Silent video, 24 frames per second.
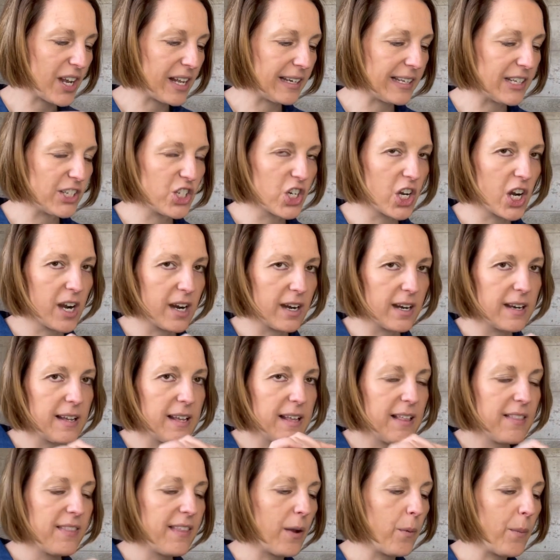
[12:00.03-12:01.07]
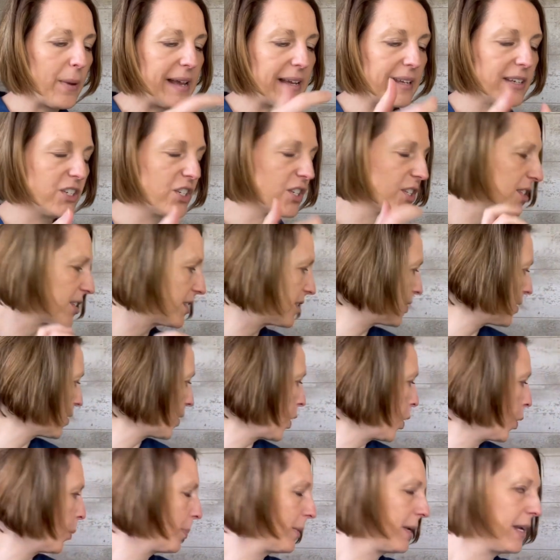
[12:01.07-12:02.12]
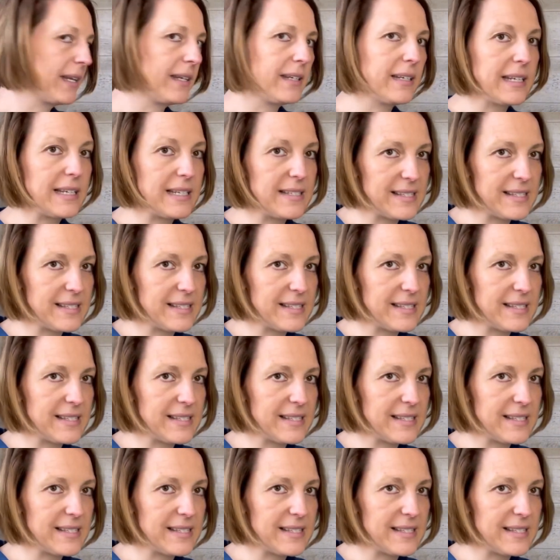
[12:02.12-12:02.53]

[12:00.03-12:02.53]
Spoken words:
jar. That way I can just open it, easy